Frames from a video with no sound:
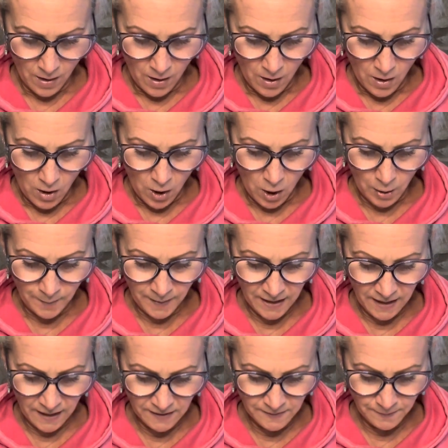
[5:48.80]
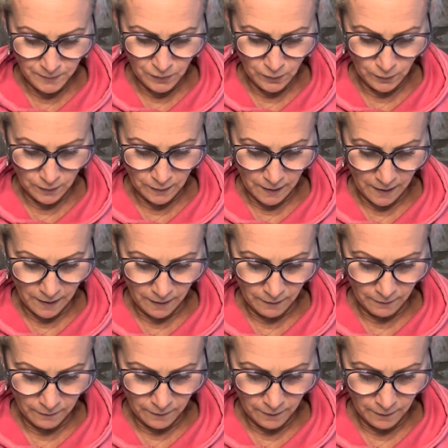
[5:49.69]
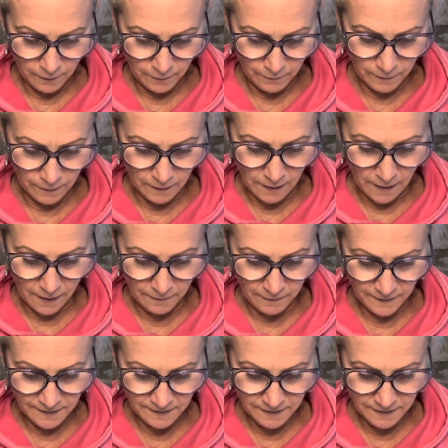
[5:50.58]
Harmony is pure love, for love is